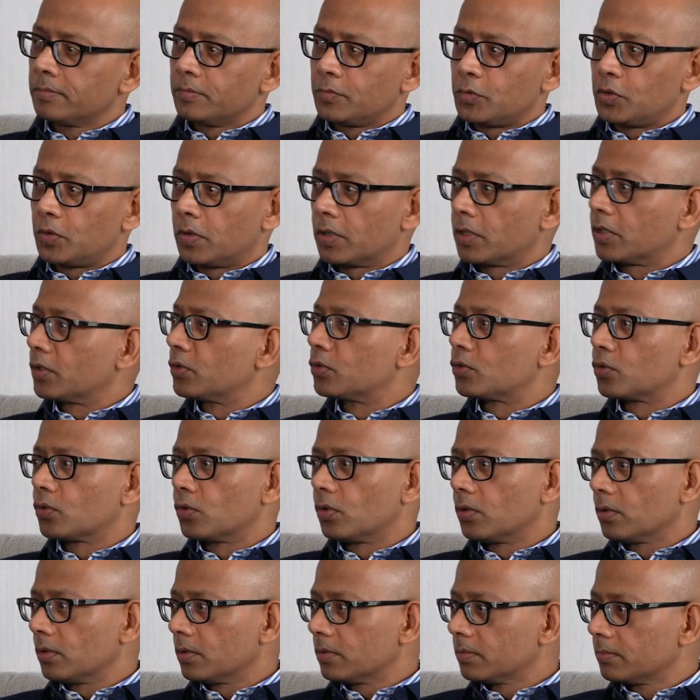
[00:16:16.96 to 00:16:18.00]
your
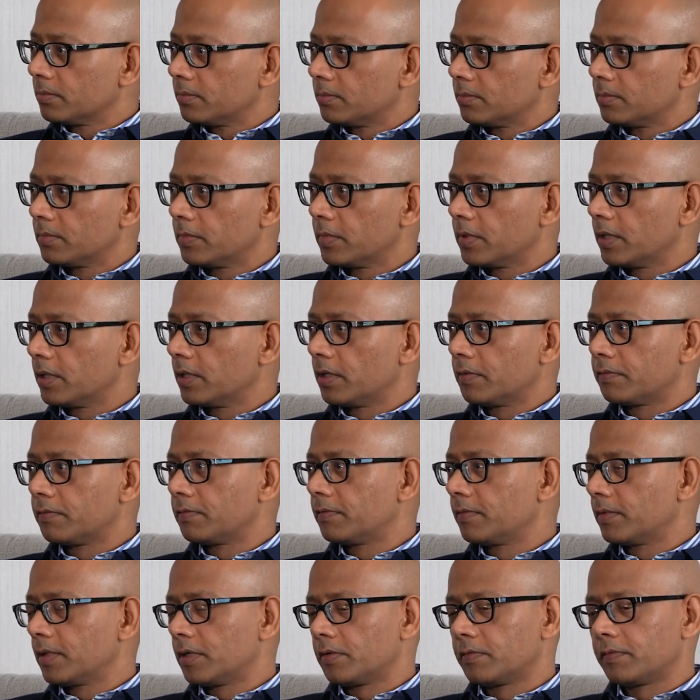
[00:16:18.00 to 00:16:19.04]
control
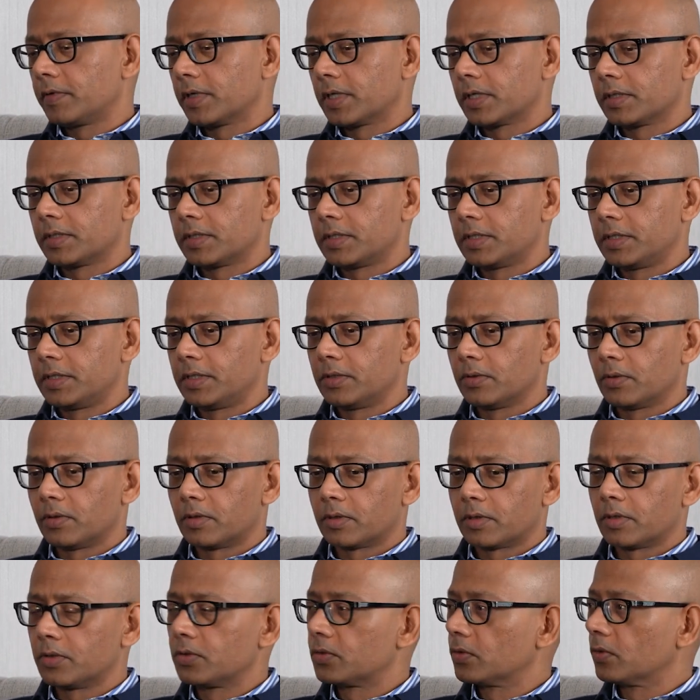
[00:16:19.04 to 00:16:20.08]
efficacy or
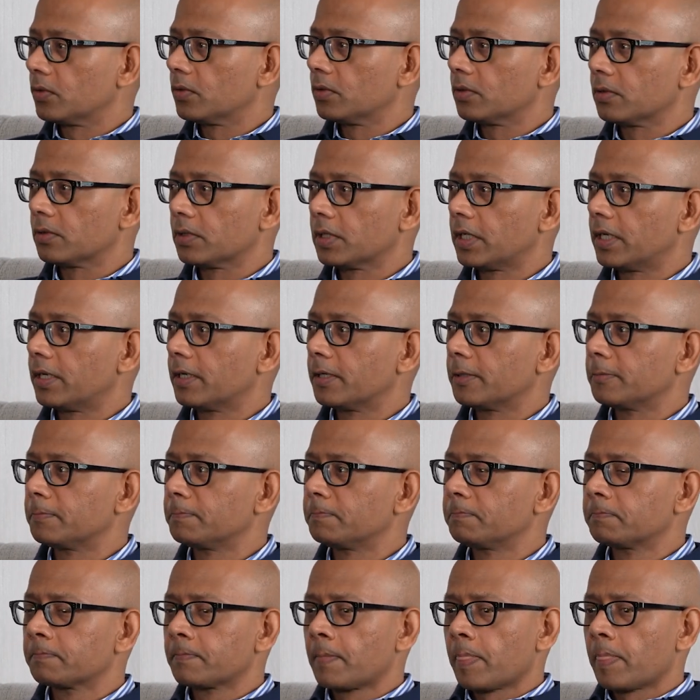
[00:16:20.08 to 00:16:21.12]
control
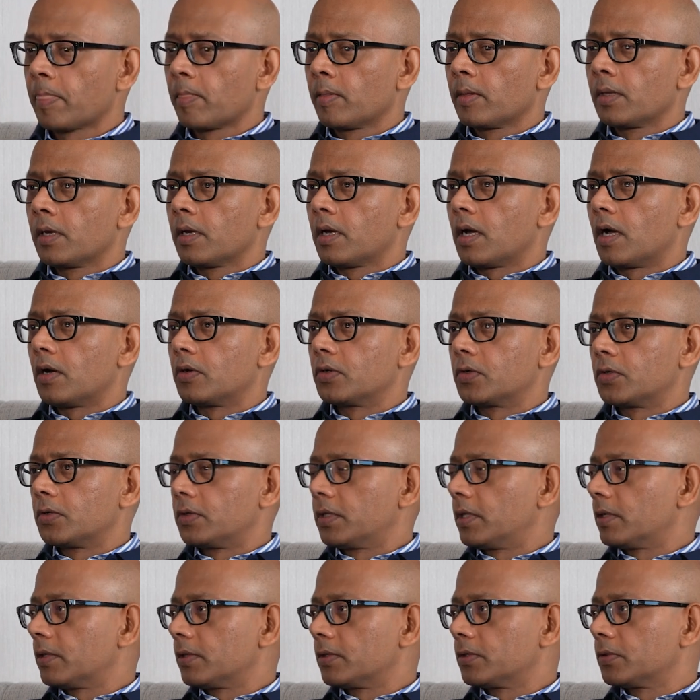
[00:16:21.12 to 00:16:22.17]
how good
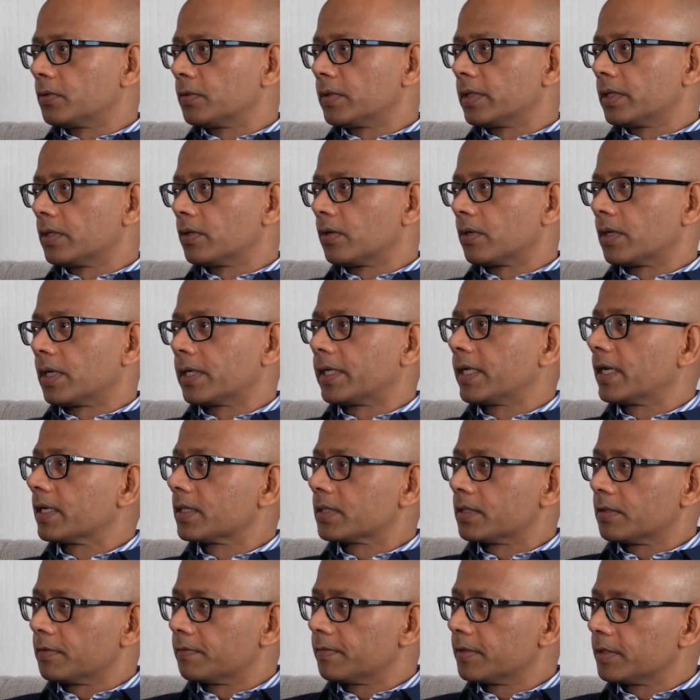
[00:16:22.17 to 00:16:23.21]
they're doing or attack
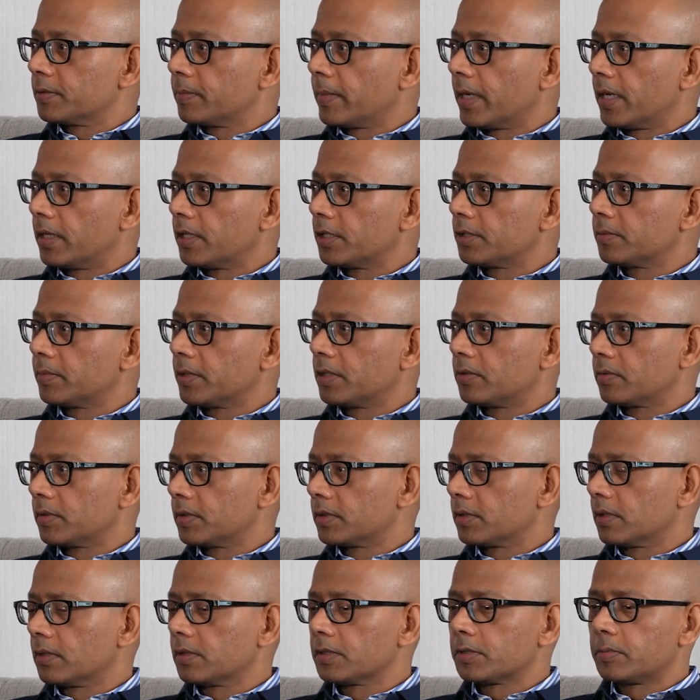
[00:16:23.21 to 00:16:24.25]
surface management
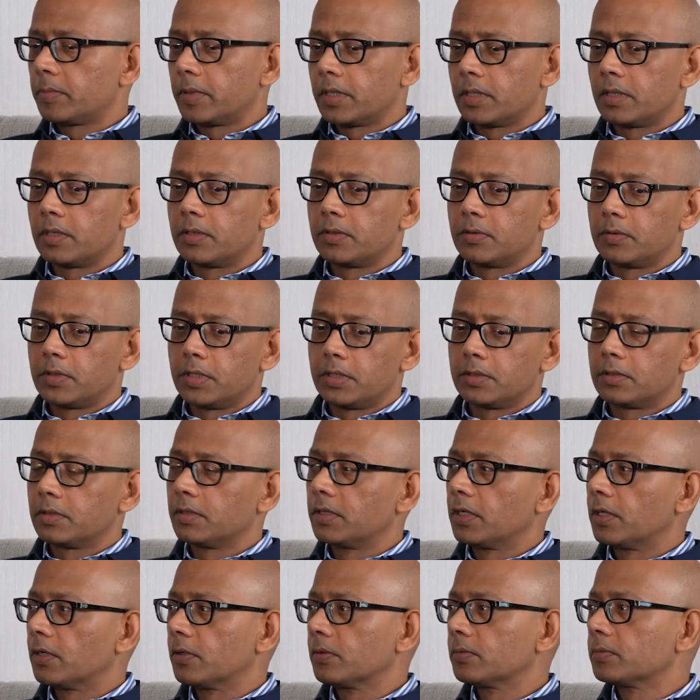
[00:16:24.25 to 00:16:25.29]
results, but they do need to
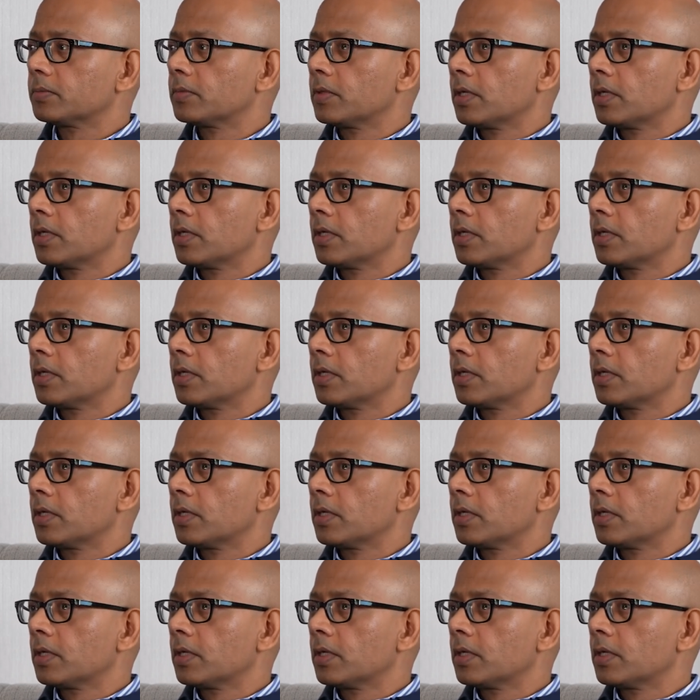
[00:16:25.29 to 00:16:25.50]
know